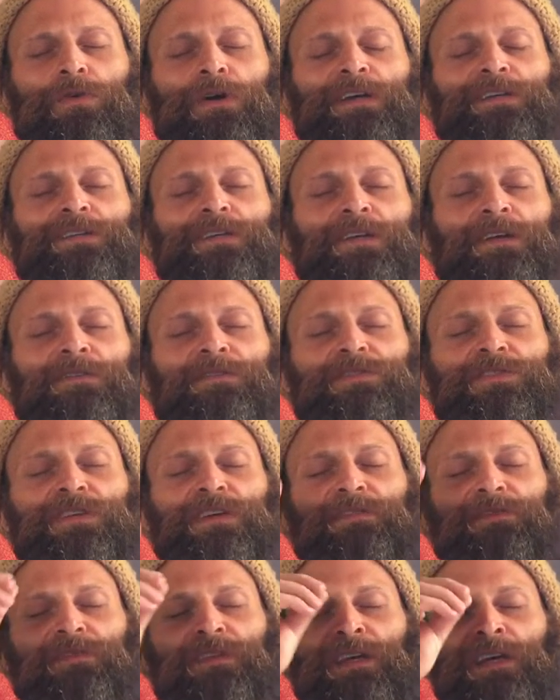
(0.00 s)
question of
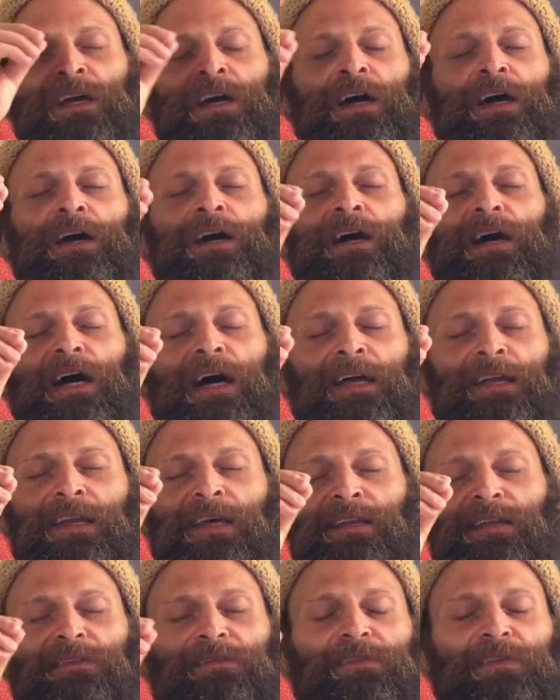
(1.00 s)
shifting our
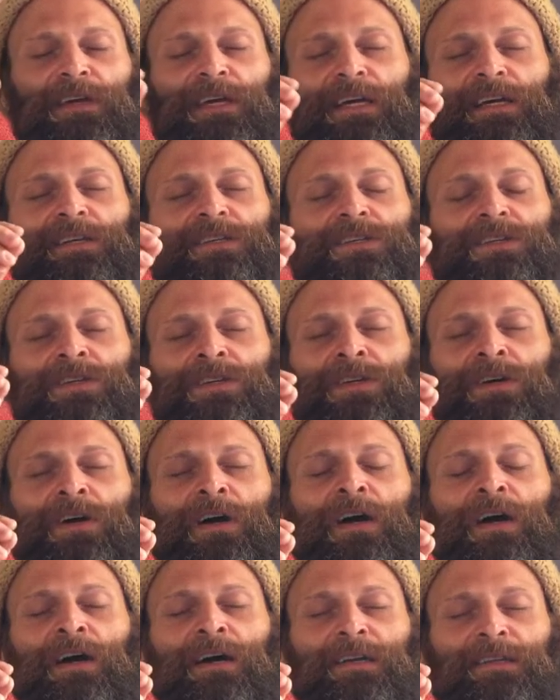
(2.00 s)
identification or
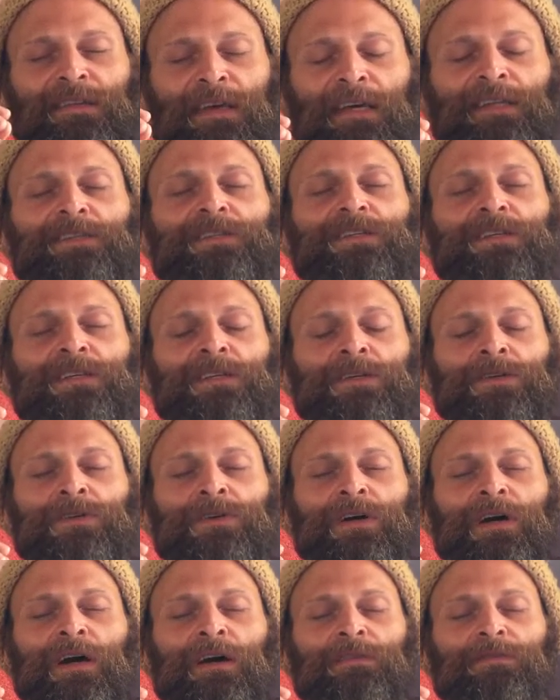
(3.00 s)
our attention
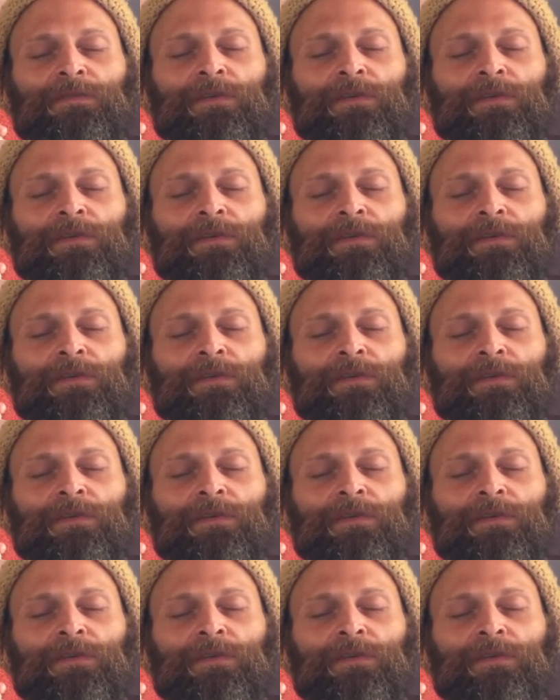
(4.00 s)
or our